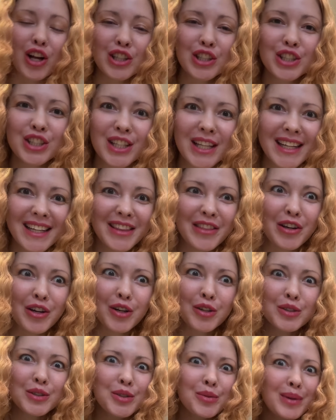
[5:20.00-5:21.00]
look like
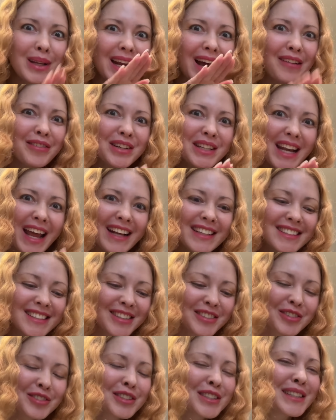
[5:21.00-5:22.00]
those, we'd have a nice
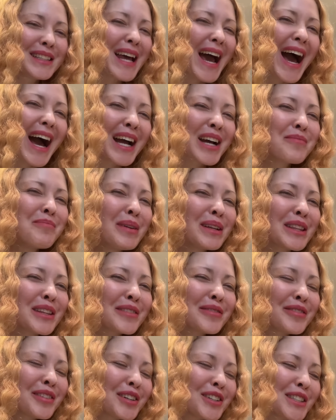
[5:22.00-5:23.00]
little stack, but the
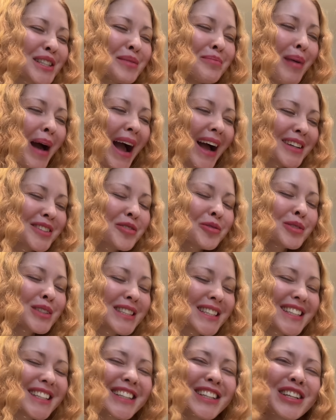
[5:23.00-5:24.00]
first batch was
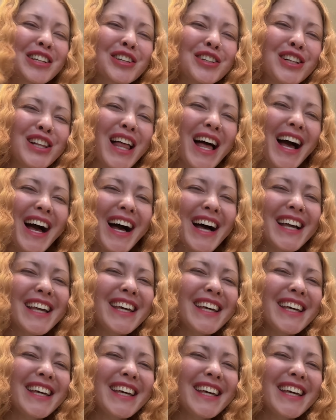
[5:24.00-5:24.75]
a little, uh...